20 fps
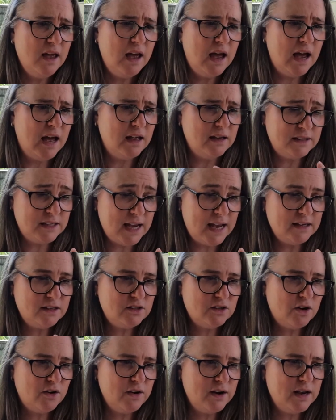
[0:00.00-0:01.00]

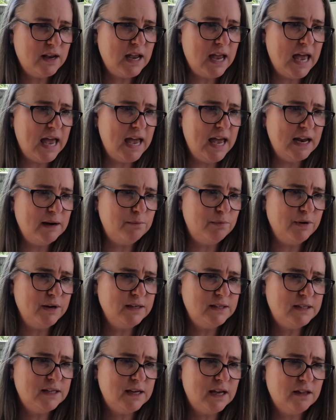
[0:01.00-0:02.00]
and
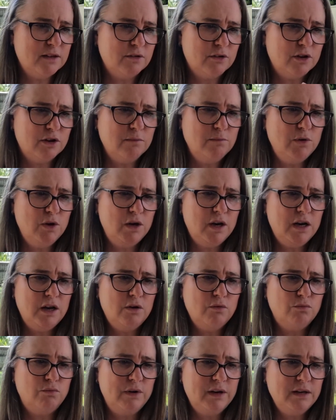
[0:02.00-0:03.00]
brings together a community
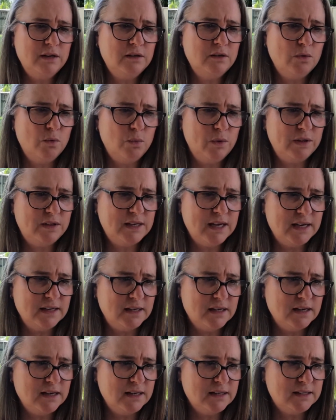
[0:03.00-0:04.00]
written with
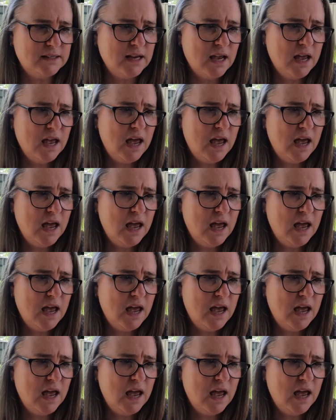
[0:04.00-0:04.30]
tenderness.